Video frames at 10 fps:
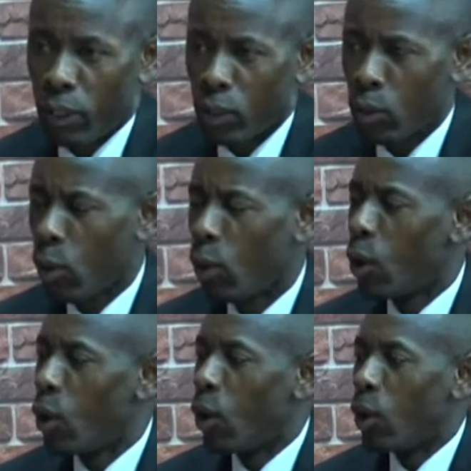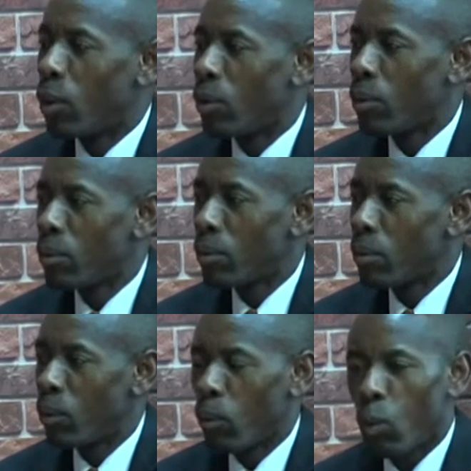So,
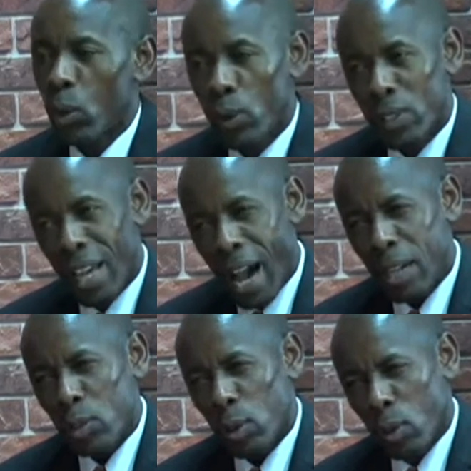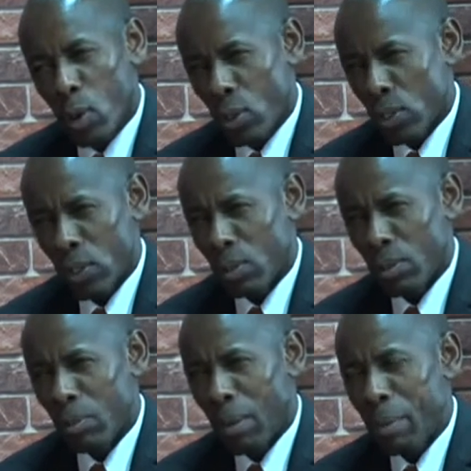what was the actual cost?
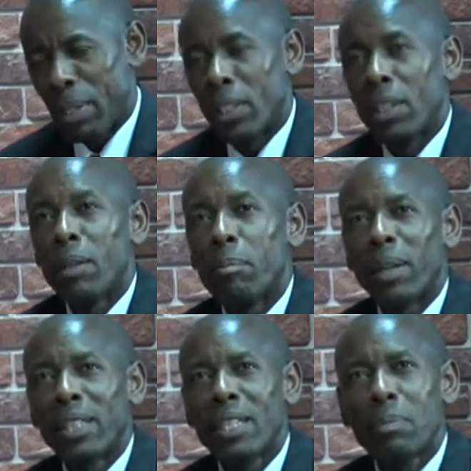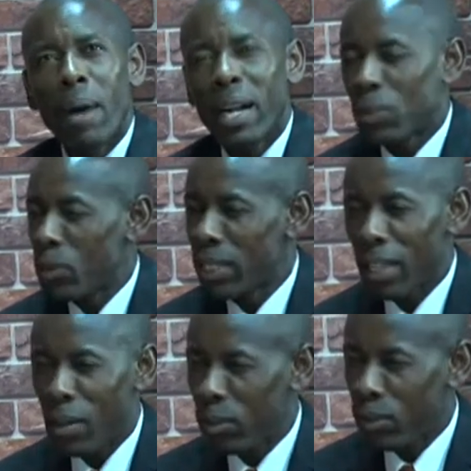I mean, but these bags went
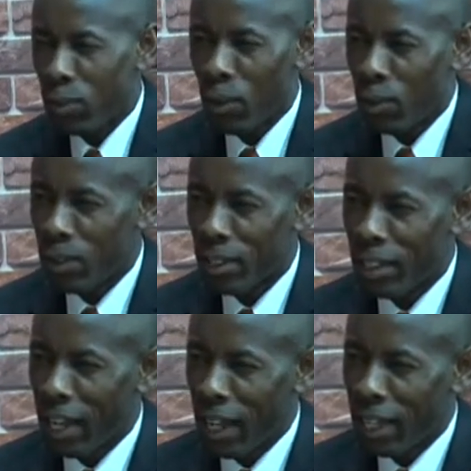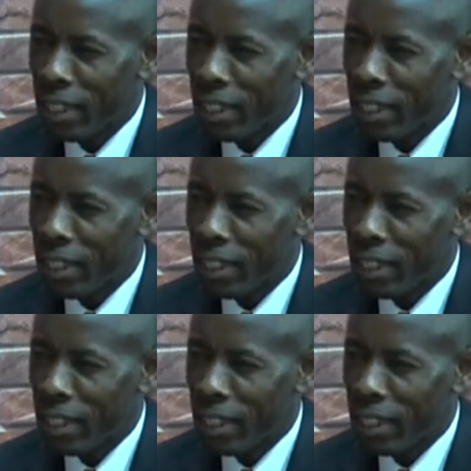out for, I think,